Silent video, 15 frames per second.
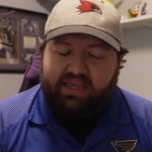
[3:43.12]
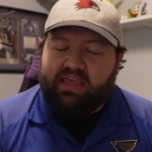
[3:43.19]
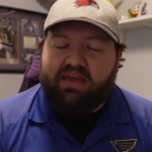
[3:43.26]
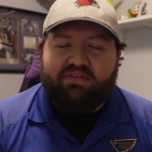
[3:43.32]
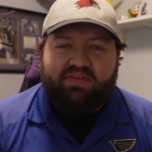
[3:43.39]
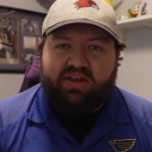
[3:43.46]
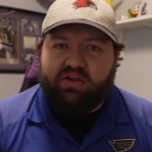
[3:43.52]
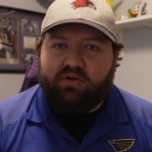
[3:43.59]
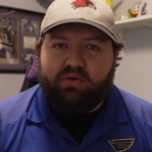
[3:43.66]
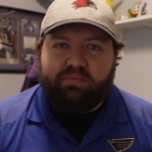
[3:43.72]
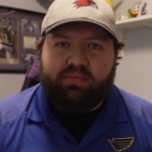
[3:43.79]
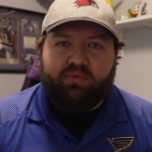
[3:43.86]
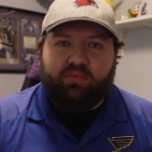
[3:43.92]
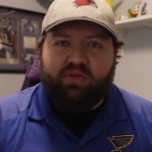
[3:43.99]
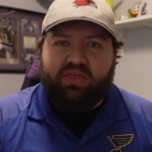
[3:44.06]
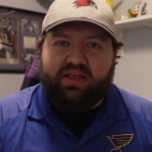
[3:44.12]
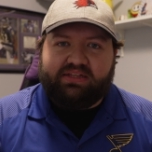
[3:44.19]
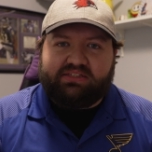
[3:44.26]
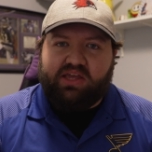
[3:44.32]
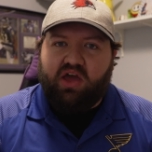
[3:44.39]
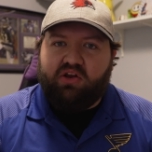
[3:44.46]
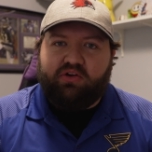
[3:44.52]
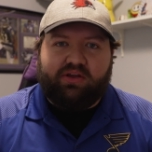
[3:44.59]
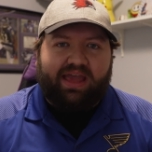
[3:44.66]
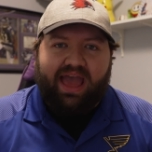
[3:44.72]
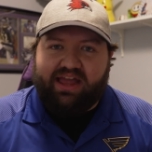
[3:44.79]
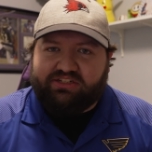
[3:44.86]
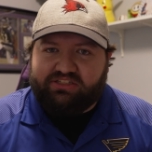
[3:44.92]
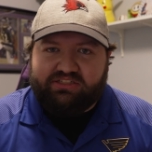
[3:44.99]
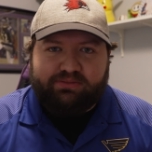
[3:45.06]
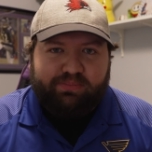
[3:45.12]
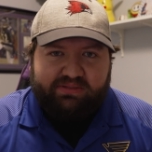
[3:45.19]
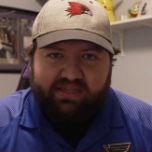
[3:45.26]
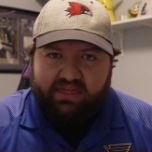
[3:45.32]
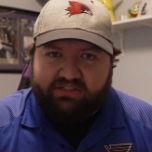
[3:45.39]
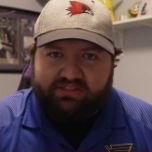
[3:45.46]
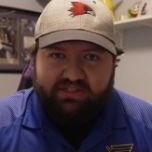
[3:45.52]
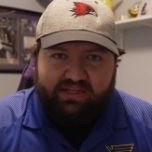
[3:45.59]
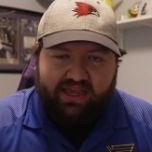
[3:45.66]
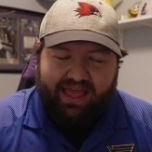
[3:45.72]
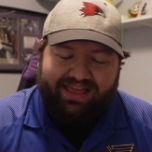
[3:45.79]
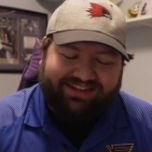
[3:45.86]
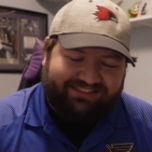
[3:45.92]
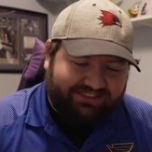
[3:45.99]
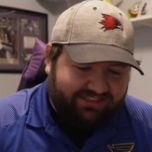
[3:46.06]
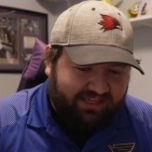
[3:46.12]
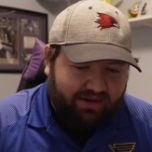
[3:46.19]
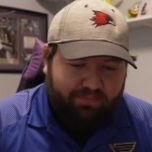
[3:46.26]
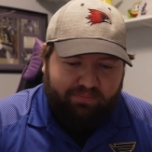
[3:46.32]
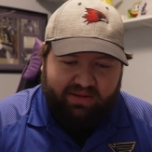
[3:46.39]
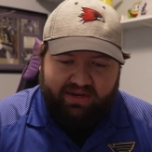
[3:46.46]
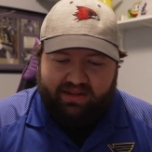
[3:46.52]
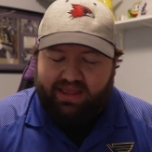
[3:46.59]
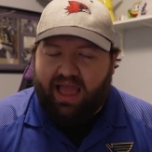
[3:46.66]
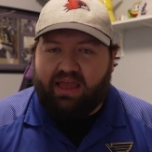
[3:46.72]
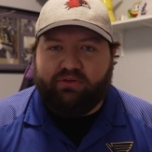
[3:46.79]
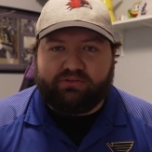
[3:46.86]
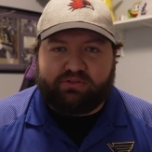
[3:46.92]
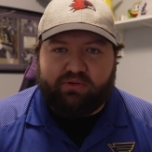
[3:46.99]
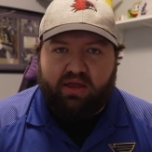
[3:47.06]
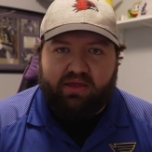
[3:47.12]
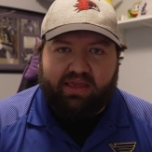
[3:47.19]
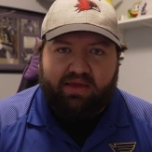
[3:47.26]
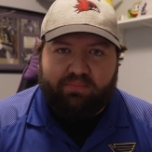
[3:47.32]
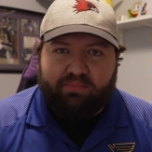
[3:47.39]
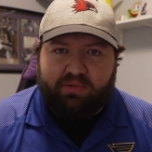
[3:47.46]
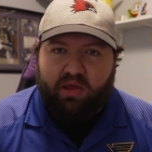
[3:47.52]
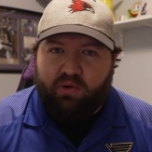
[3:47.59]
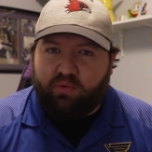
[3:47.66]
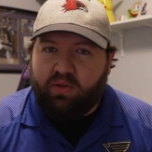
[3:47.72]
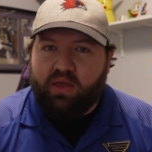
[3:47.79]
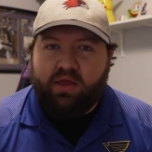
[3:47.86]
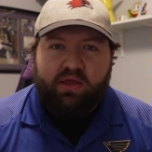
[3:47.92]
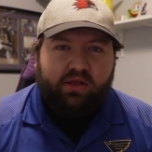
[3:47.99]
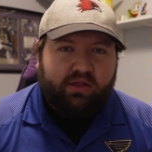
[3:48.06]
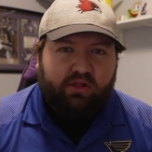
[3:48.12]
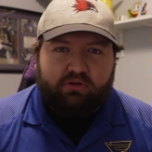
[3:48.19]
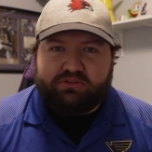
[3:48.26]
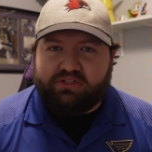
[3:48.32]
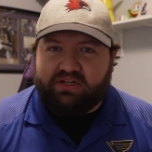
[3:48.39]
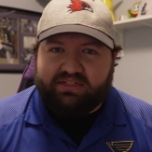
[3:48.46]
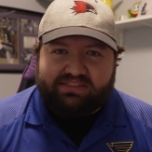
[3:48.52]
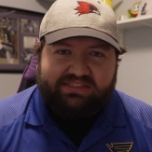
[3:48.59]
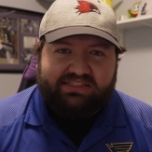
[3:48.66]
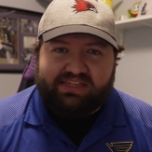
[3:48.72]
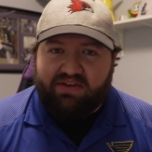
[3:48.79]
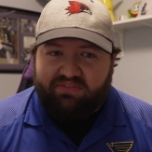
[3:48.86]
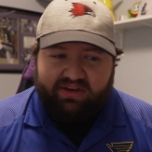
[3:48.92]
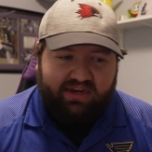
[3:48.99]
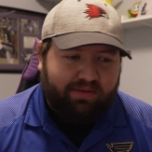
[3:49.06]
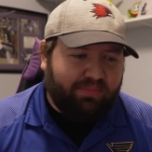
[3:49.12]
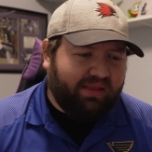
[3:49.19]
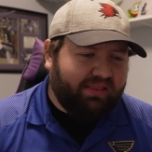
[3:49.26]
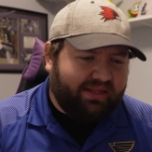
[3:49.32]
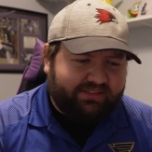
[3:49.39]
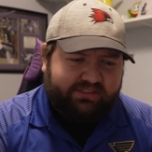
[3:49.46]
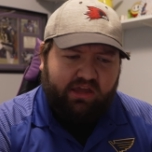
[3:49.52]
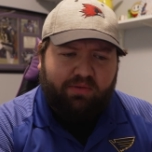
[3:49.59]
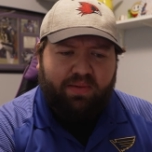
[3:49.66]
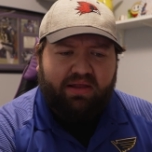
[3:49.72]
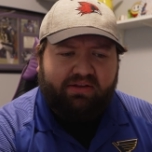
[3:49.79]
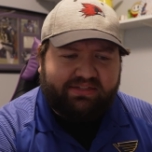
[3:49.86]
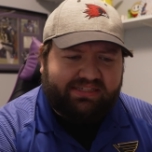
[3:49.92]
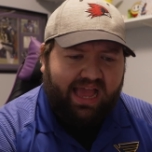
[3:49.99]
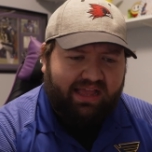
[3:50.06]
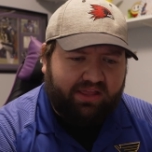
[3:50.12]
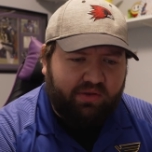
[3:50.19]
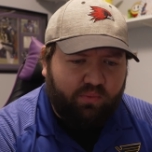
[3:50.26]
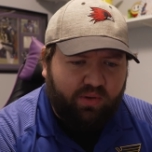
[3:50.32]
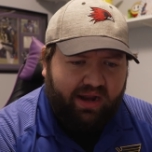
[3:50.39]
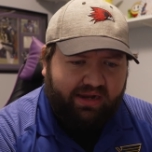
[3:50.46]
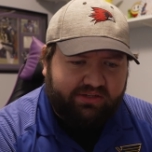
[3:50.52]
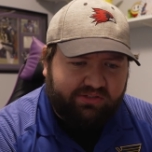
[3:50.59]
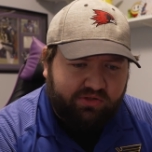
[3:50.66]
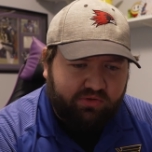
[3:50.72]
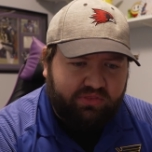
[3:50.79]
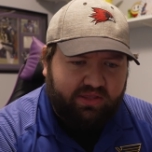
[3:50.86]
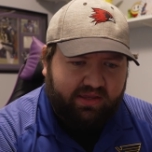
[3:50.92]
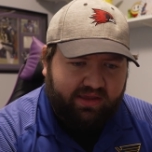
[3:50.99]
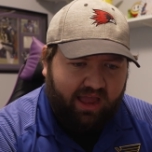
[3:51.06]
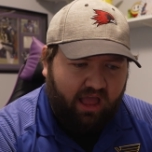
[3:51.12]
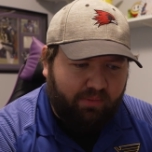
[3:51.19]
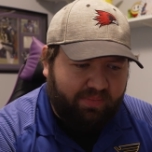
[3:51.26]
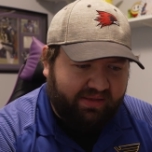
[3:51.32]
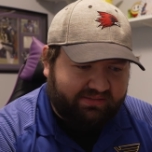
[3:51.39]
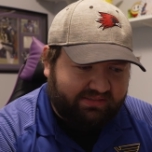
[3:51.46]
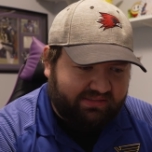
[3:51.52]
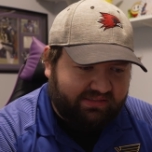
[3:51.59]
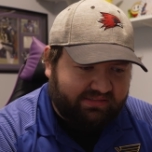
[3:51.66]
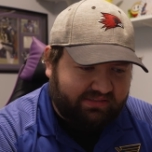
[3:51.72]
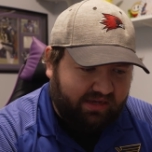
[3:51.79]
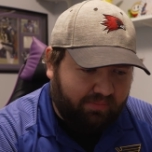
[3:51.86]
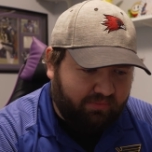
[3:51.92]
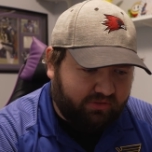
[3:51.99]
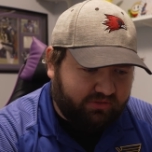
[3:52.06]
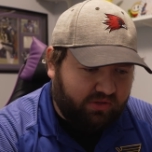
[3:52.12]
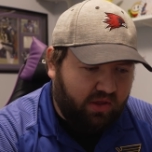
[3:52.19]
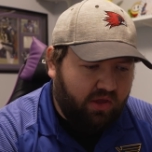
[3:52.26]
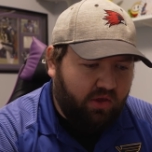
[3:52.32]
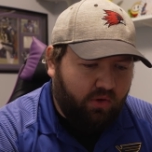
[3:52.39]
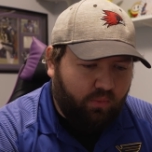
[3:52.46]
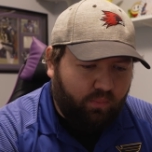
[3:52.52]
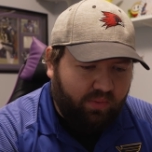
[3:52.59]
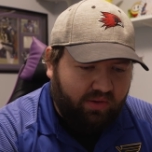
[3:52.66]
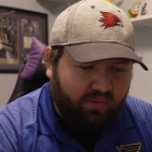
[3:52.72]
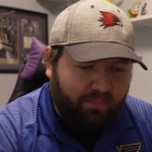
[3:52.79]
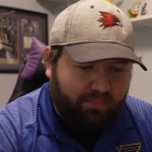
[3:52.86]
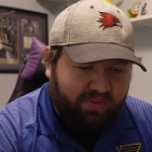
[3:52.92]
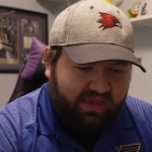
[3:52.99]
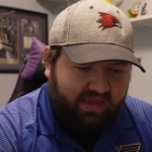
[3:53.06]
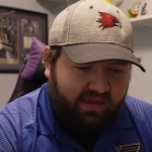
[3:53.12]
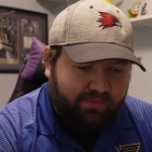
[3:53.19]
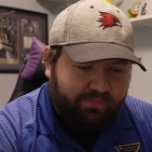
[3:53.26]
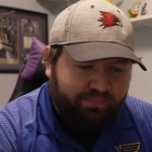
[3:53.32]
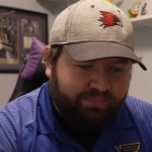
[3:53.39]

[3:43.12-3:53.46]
Evan Ingram with his 100 catches potentially, that's just going to be the guy who's going to get closer to 70. But let's talk about exactly what I do think Kyle Pitts' numbers will be.